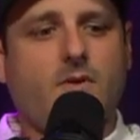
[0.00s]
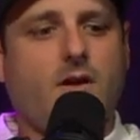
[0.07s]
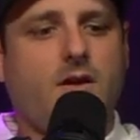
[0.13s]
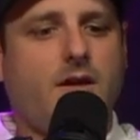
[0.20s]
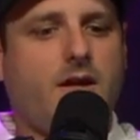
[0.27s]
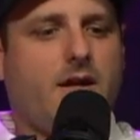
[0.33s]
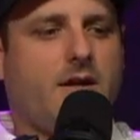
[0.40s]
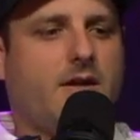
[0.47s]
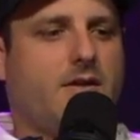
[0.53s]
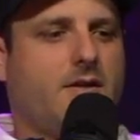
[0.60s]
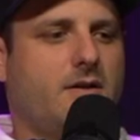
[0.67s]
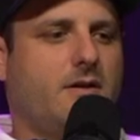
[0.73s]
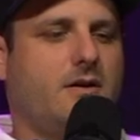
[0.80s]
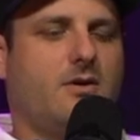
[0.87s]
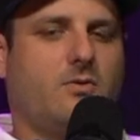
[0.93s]
And
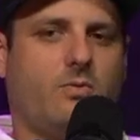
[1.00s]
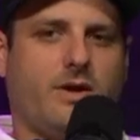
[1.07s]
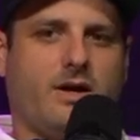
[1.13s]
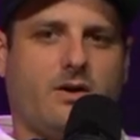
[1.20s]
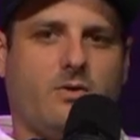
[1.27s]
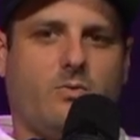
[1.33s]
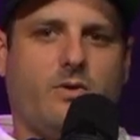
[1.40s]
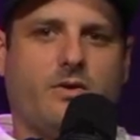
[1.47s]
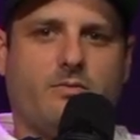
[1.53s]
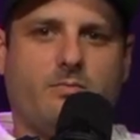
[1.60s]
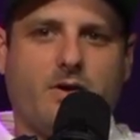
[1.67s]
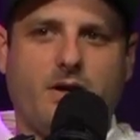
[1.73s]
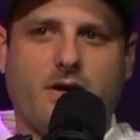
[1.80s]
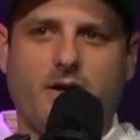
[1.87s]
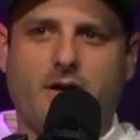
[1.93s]
went out with
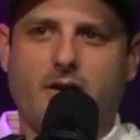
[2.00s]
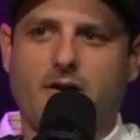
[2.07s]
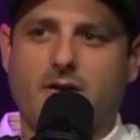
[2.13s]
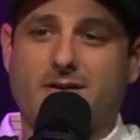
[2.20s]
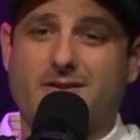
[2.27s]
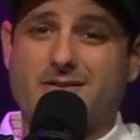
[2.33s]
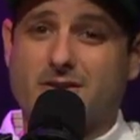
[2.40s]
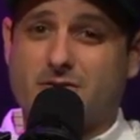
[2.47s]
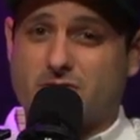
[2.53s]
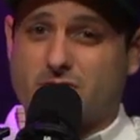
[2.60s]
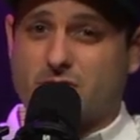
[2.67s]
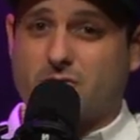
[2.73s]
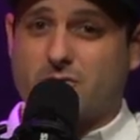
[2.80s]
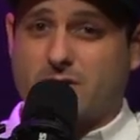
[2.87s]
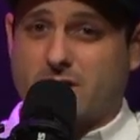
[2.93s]
my
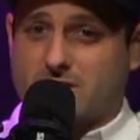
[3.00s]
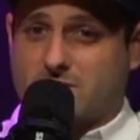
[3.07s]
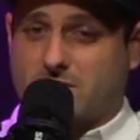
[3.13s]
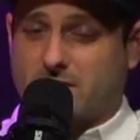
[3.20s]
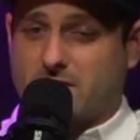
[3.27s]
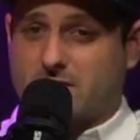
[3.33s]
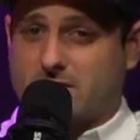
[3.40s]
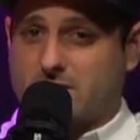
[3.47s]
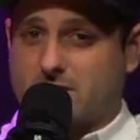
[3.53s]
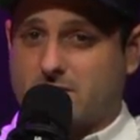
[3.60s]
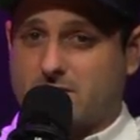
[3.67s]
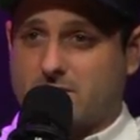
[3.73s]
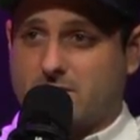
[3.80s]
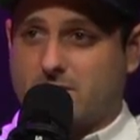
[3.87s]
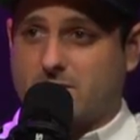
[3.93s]
sister, who now plays
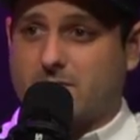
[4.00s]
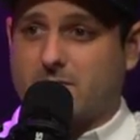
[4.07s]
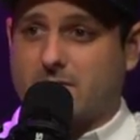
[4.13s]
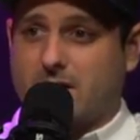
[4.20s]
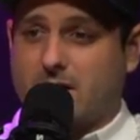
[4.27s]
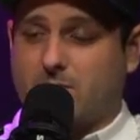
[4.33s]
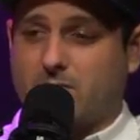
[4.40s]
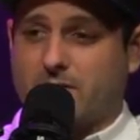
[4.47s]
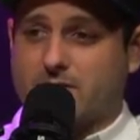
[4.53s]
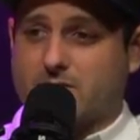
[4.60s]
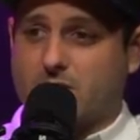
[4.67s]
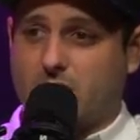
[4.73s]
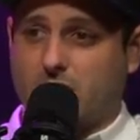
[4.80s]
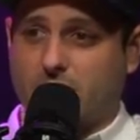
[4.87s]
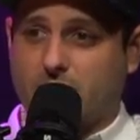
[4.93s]

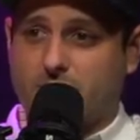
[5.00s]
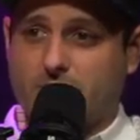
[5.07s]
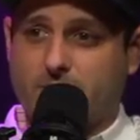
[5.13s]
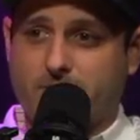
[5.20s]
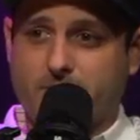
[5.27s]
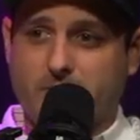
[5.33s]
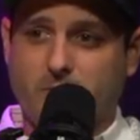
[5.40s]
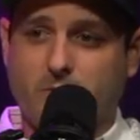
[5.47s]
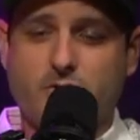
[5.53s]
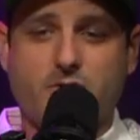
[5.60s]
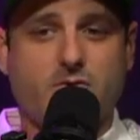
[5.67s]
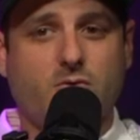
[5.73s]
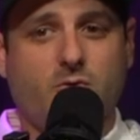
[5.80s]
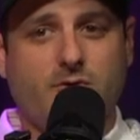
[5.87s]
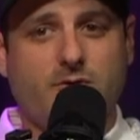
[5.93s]
golf, which
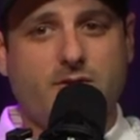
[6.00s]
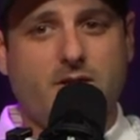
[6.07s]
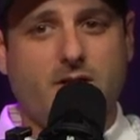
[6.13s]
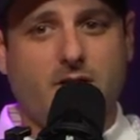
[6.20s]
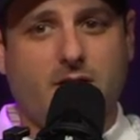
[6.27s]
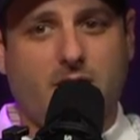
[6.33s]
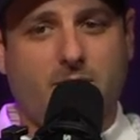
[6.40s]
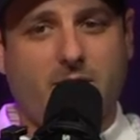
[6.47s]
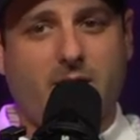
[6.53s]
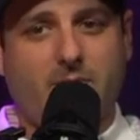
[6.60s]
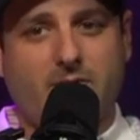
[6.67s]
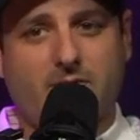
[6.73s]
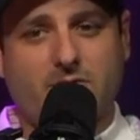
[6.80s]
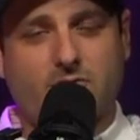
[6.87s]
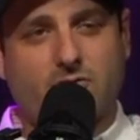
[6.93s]
is cool to see. I'm
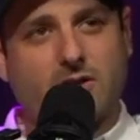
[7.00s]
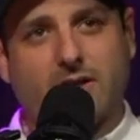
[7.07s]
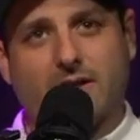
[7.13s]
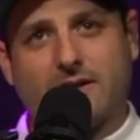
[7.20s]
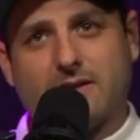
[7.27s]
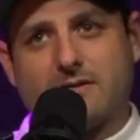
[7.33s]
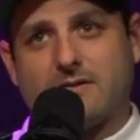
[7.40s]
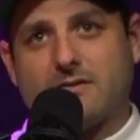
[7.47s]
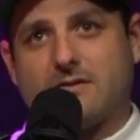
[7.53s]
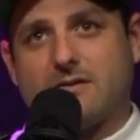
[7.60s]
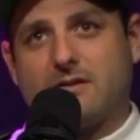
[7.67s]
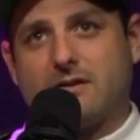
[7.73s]
happy that she has...